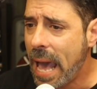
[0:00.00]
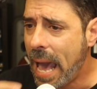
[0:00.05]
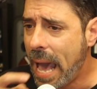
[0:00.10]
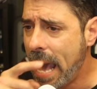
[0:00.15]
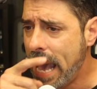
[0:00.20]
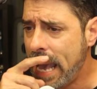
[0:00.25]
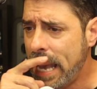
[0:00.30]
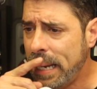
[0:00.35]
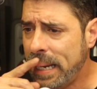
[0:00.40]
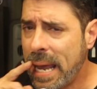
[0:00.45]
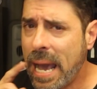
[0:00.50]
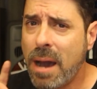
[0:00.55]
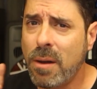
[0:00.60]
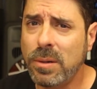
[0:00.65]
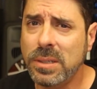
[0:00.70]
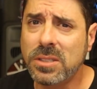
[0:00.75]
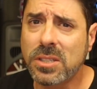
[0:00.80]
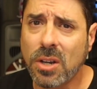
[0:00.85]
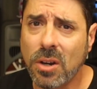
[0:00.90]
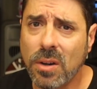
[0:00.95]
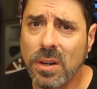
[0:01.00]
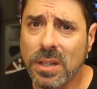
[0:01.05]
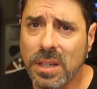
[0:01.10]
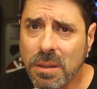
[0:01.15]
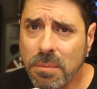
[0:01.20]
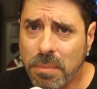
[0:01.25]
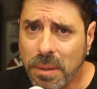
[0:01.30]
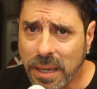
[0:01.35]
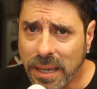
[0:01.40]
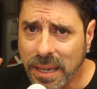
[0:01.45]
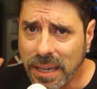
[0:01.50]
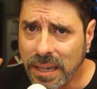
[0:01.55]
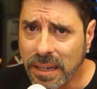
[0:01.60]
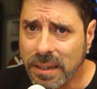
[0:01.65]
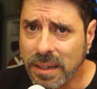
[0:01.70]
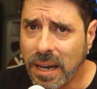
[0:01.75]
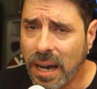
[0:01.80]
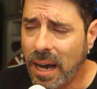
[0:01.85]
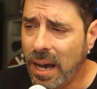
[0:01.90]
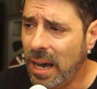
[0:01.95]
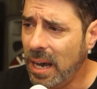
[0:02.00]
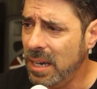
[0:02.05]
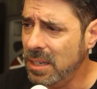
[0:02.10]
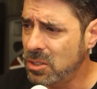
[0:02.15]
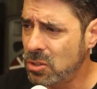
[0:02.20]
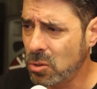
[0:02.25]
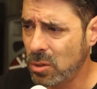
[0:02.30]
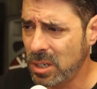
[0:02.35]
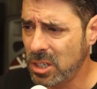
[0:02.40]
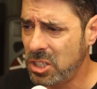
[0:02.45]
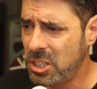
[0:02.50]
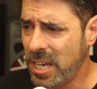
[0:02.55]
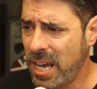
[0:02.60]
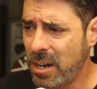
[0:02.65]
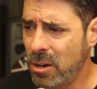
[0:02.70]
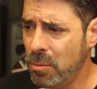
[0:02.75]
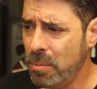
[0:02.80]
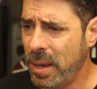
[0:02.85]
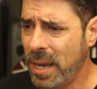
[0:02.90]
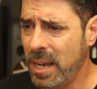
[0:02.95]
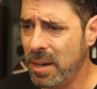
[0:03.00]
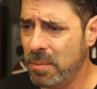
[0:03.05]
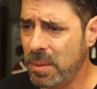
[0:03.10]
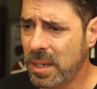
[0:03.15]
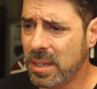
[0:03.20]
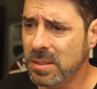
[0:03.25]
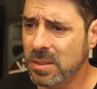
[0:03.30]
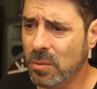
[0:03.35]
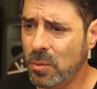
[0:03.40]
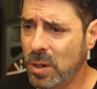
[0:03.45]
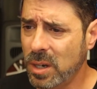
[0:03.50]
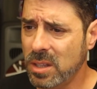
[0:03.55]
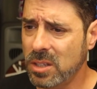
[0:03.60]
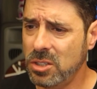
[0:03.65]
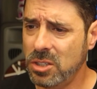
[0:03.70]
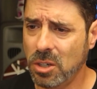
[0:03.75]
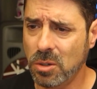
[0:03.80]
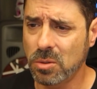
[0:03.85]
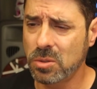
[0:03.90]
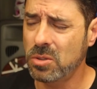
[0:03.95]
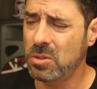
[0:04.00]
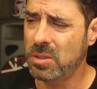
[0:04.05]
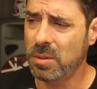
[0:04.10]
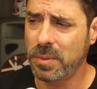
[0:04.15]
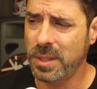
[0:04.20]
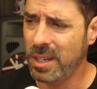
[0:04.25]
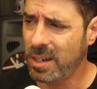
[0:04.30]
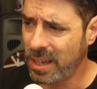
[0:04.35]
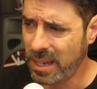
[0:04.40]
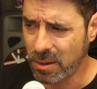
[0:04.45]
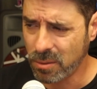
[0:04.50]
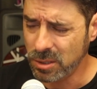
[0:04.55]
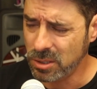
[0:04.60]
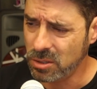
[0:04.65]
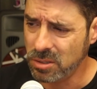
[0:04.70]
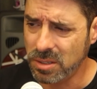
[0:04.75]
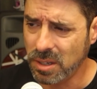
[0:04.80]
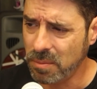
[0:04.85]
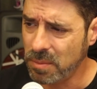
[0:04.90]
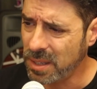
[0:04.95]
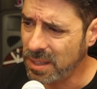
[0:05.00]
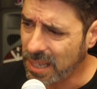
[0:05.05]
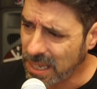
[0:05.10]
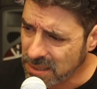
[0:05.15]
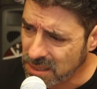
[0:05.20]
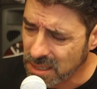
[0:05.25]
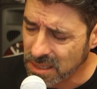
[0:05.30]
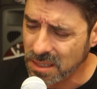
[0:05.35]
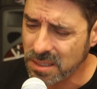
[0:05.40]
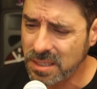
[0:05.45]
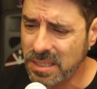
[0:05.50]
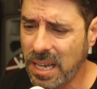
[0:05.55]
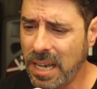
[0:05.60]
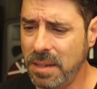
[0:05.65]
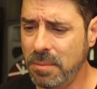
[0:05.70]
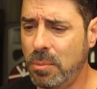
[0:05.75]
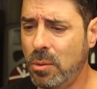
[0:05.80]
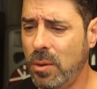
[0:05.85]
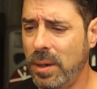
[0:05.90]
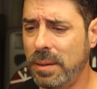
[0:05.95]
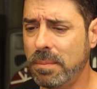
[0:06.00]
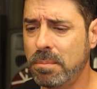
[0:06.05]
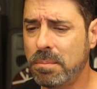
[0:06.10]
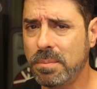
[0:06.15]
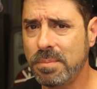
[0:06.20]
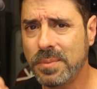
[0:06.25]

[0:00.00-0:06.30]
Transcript: and how it's currently being sort of shadow banned because of one of the jokes or some of the language or something. That's a side point.